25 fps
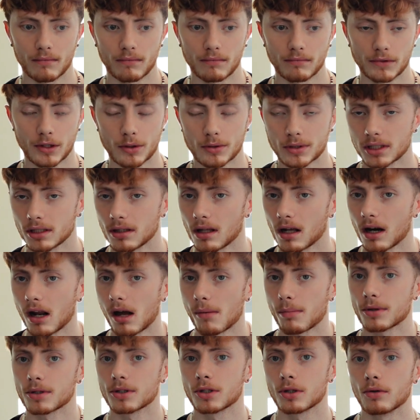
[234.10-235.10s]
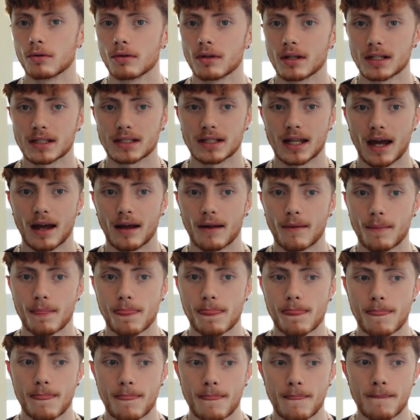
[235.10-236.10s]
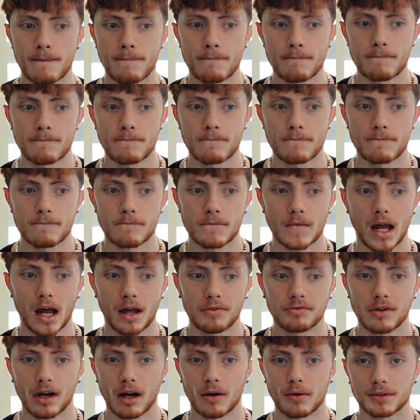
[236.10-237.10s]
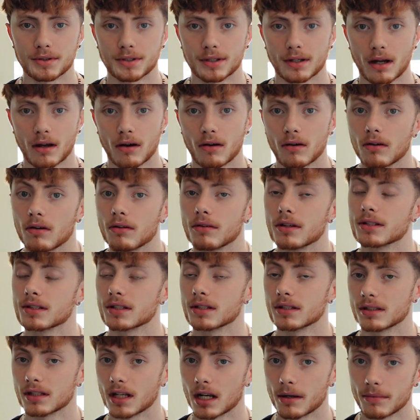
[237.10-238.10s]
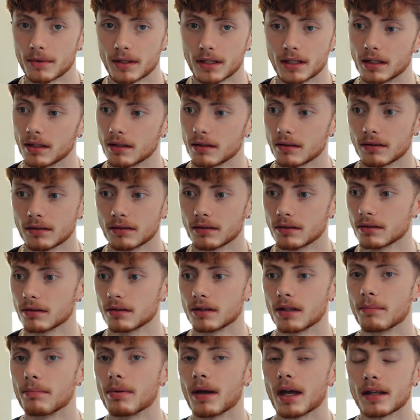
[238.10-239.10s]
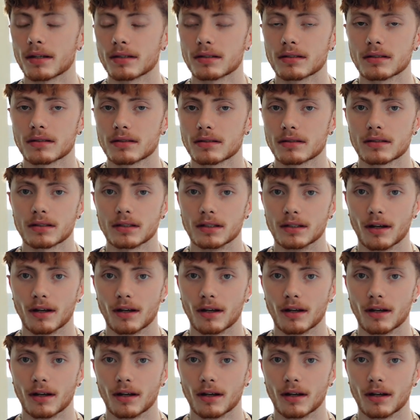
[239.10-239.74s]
there was a lot of opportunities that I thought was like, oh, this is going to be the best,